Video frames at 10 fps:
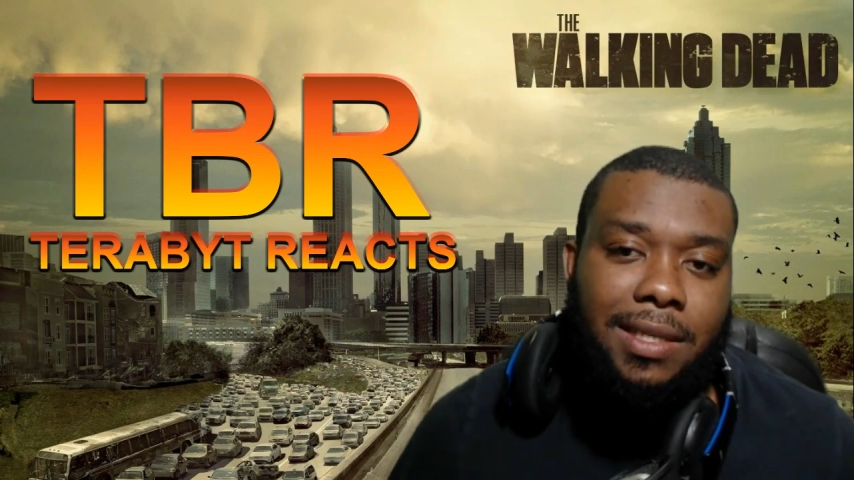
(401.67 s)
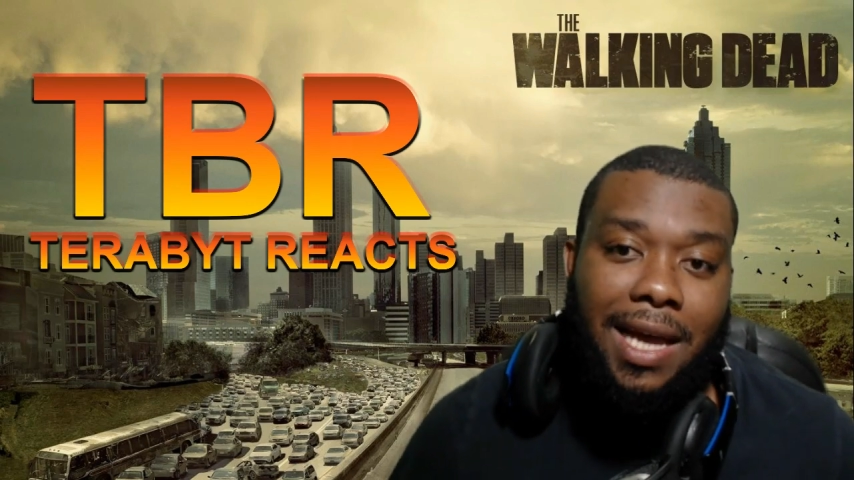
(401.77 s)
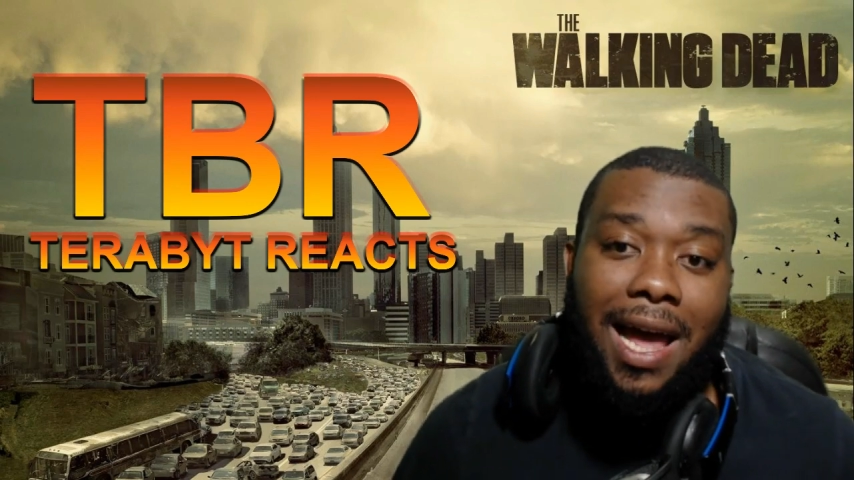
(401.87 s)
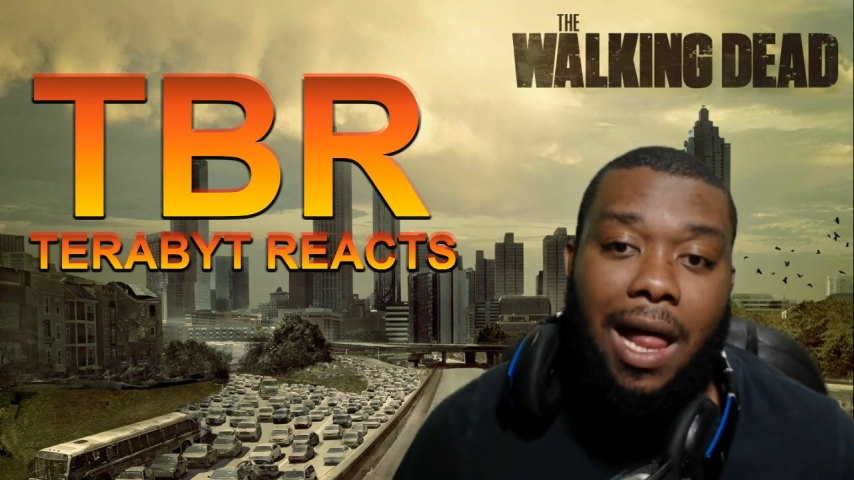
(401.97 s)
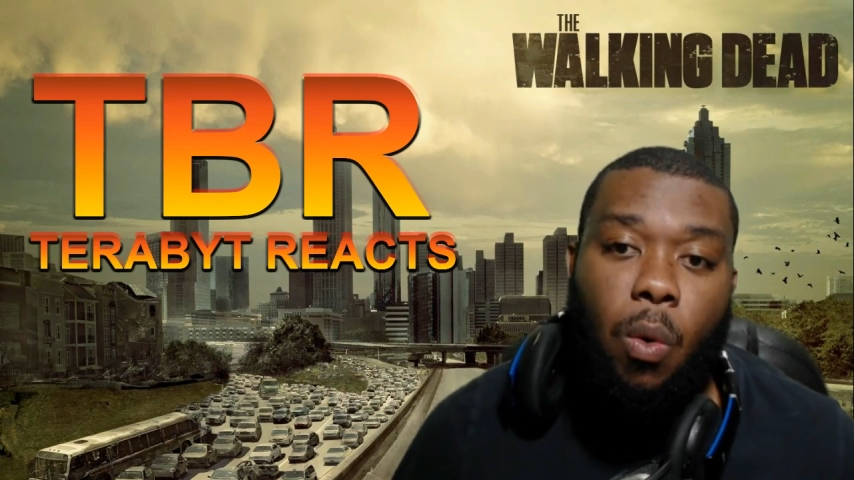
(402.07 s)

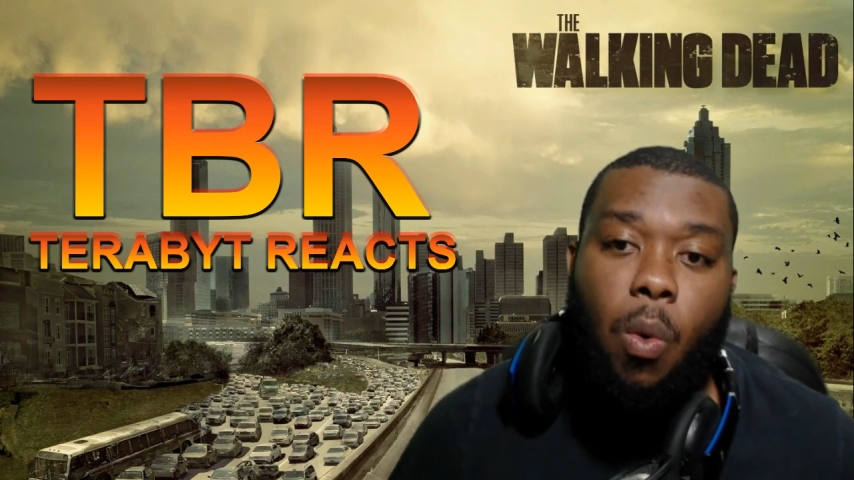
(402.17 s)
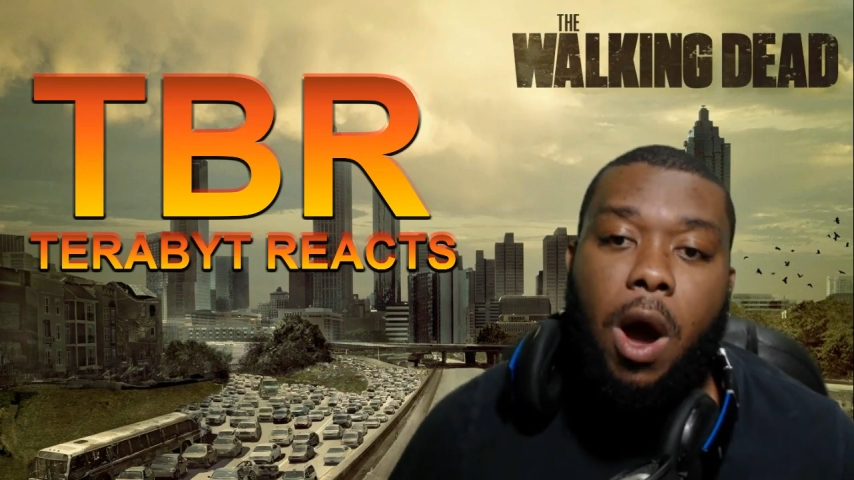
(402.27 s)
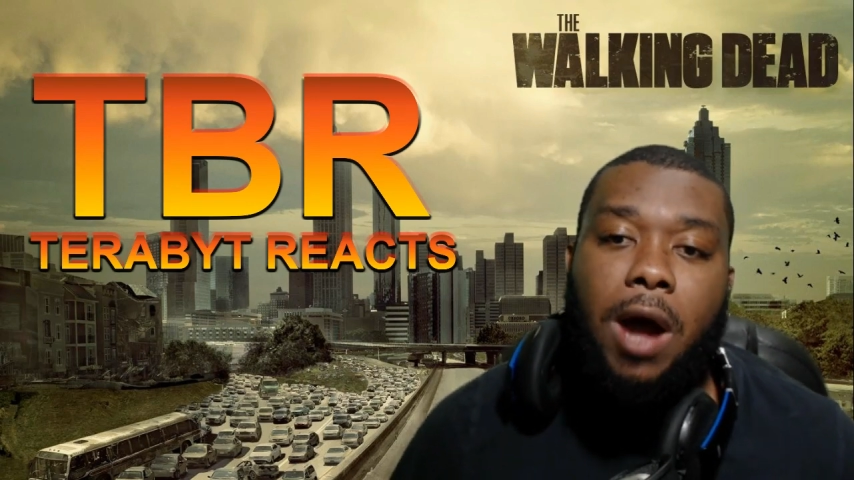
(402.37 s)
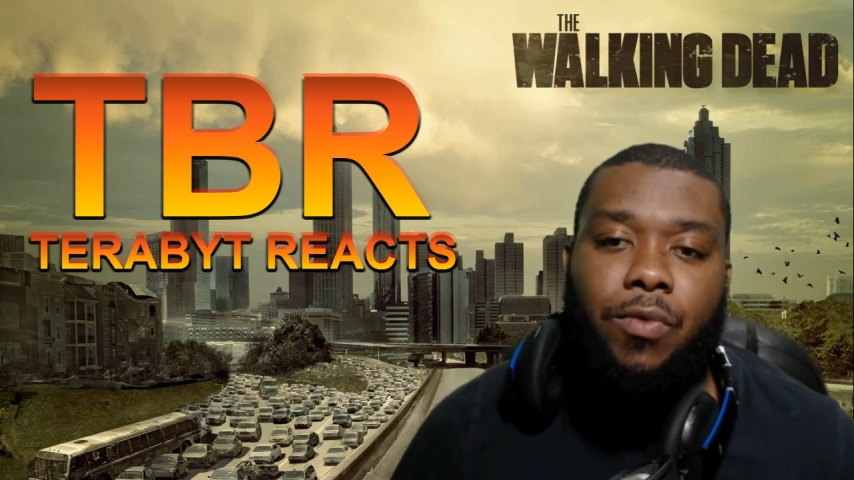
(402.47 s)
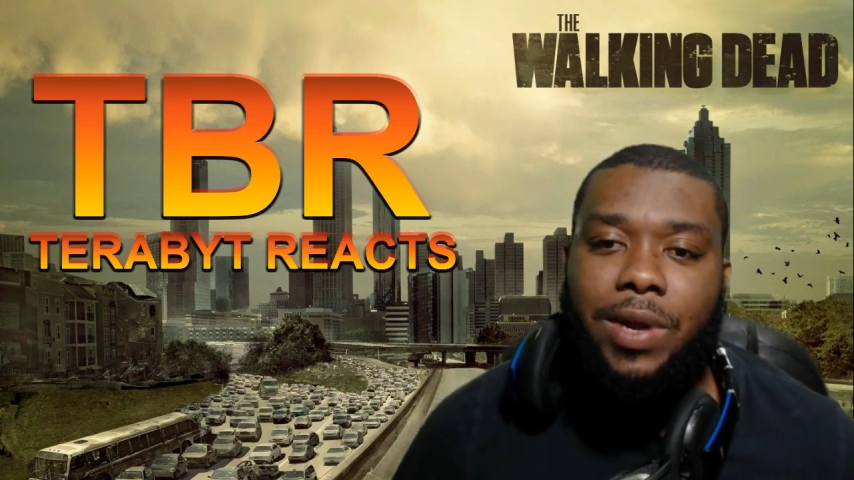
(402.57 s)
tell
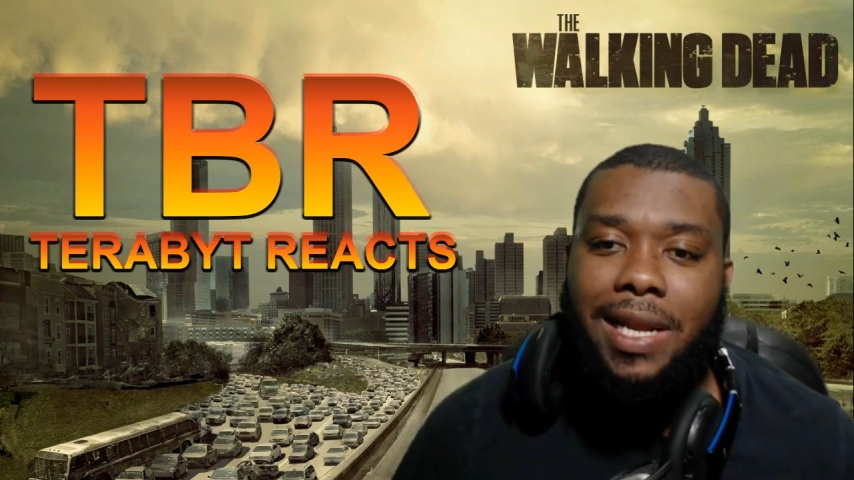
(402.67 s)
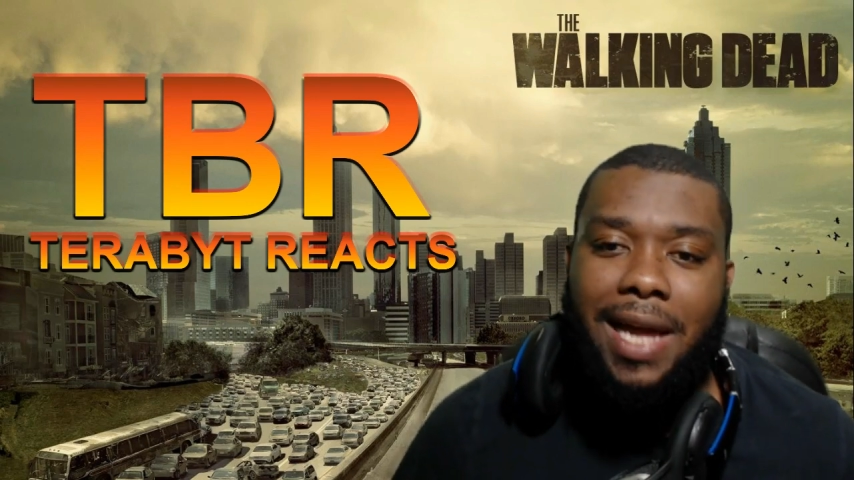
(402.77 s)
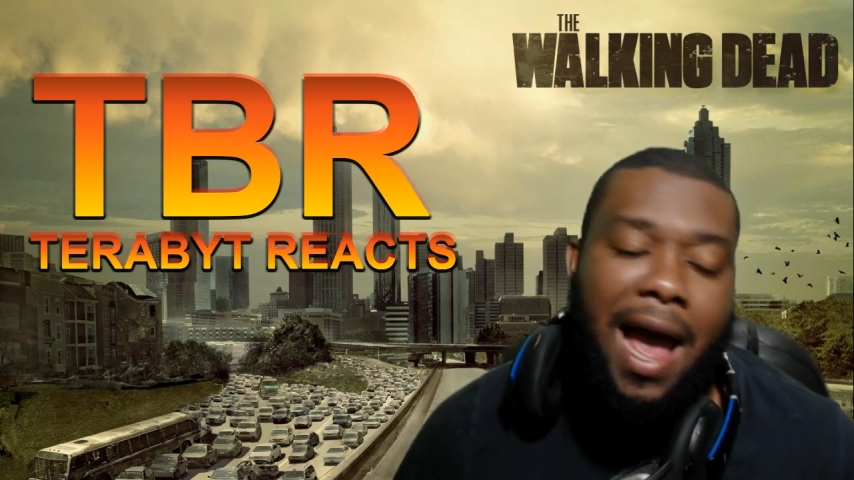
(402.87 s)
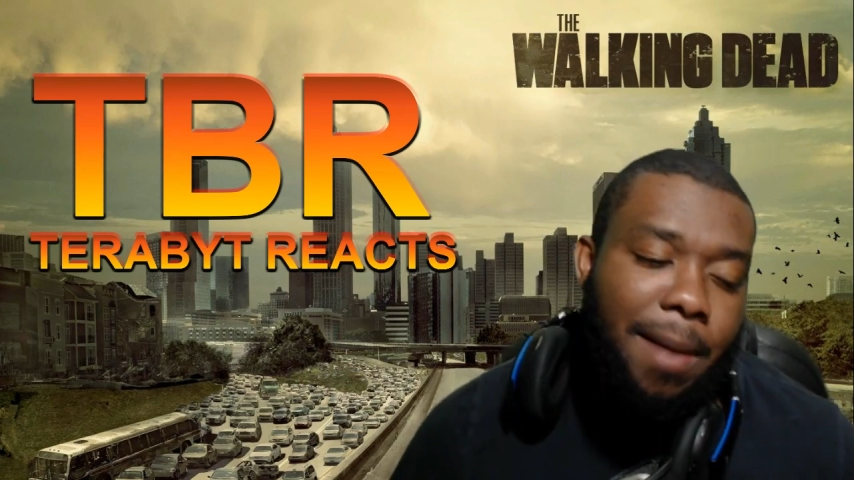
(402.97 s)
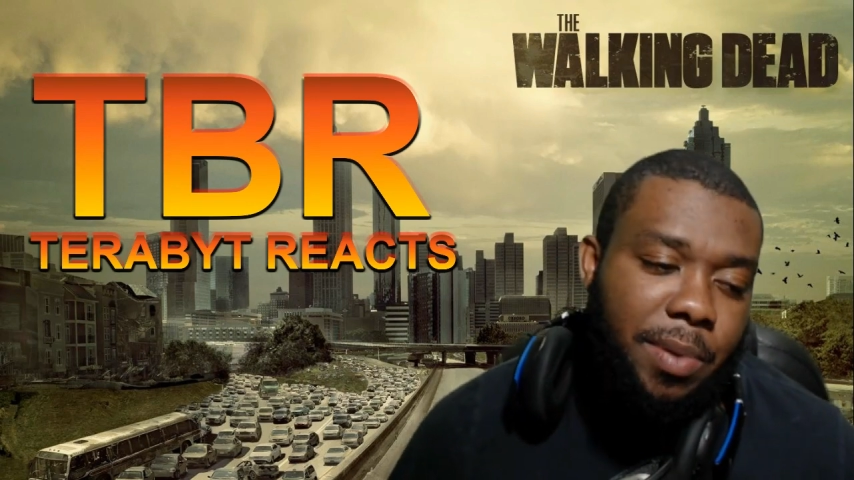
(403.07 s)
what really
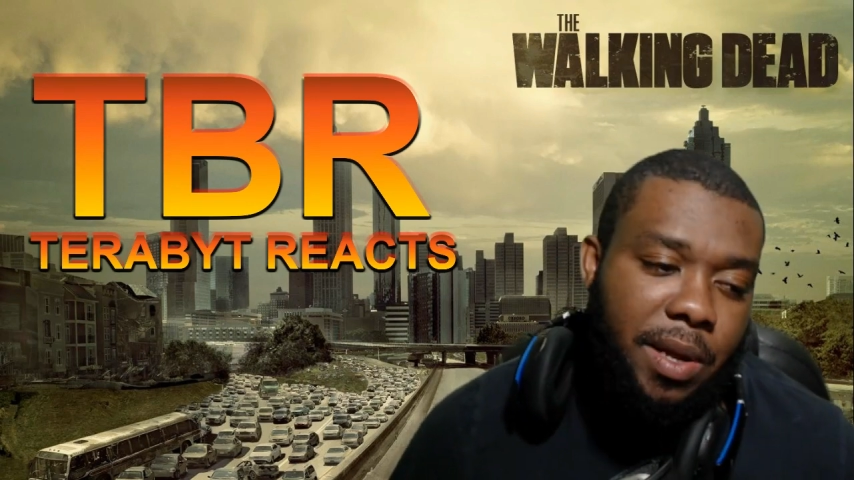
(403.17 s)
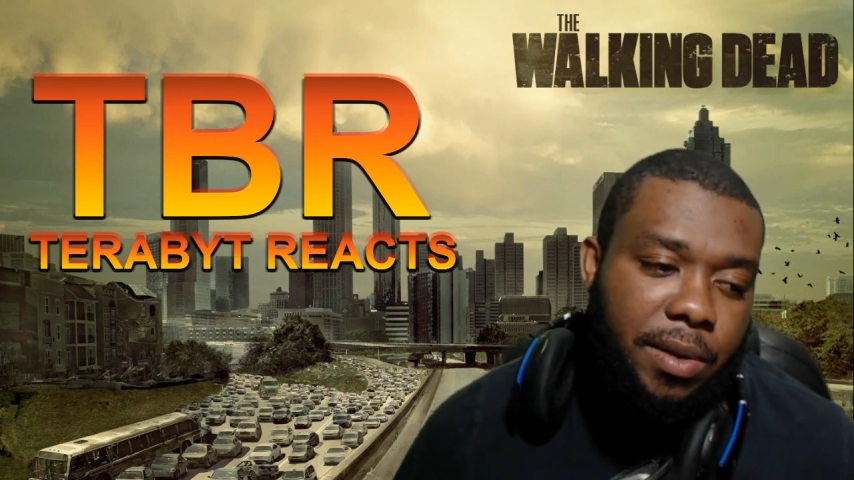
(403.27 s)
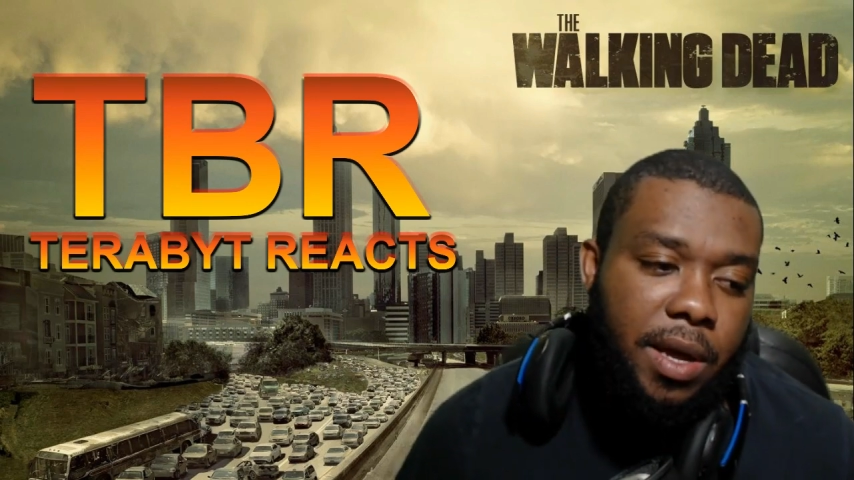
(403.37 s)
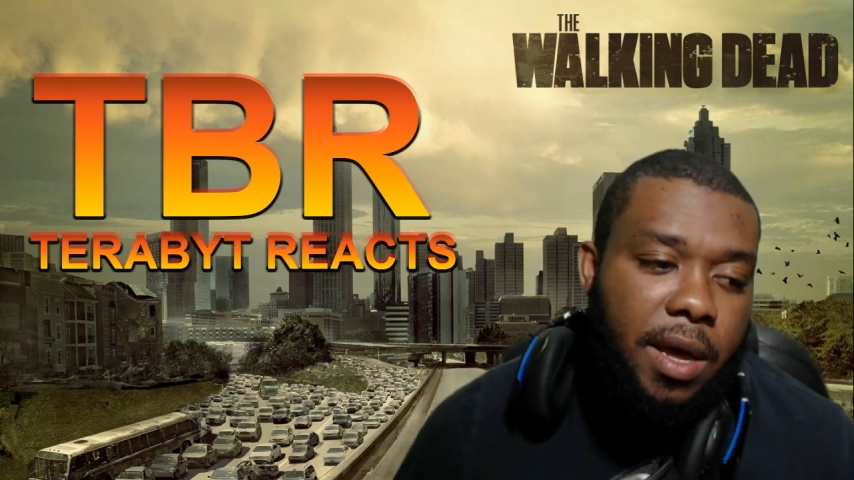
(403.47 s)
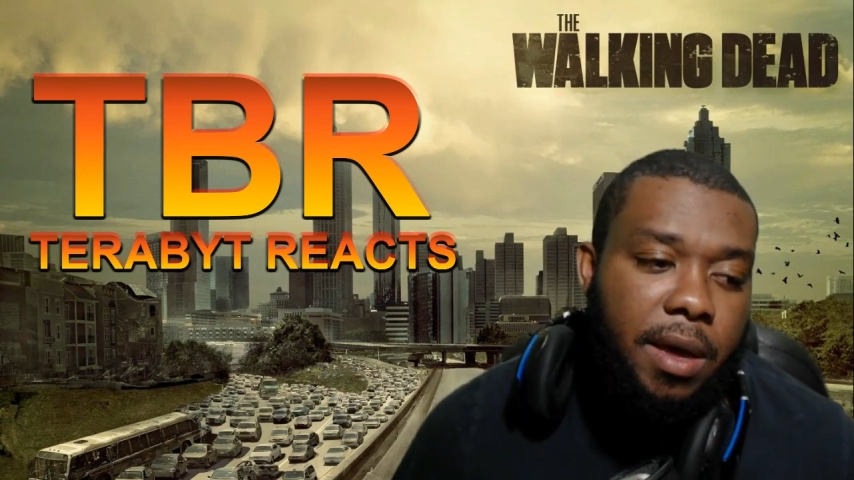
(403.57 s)
happened